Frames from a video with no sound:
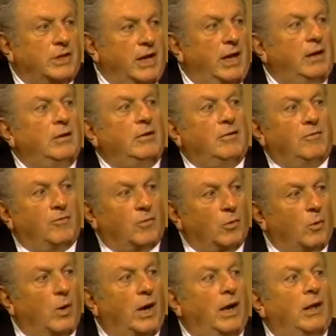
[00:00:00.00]
again for
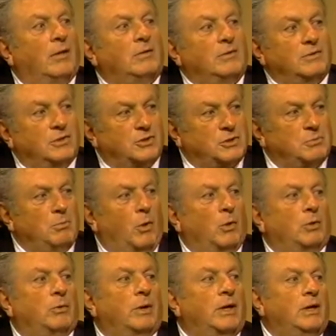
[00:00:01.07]
a while, just
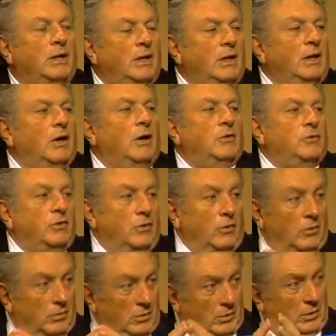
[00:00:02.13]
smoldering,
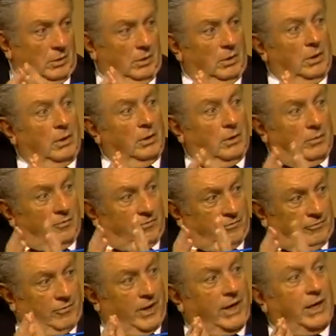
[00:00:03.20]
until
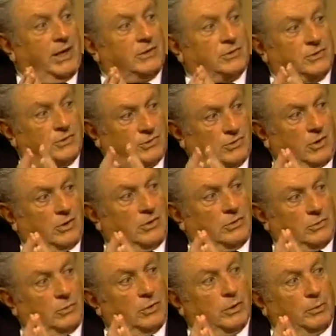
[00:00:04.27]
finances
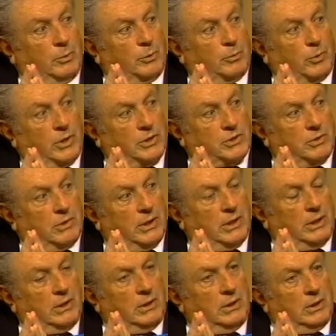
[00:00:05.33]
started to really put pressure
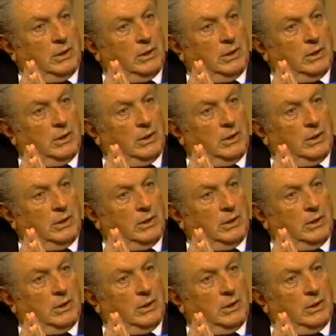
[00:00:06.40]
on it.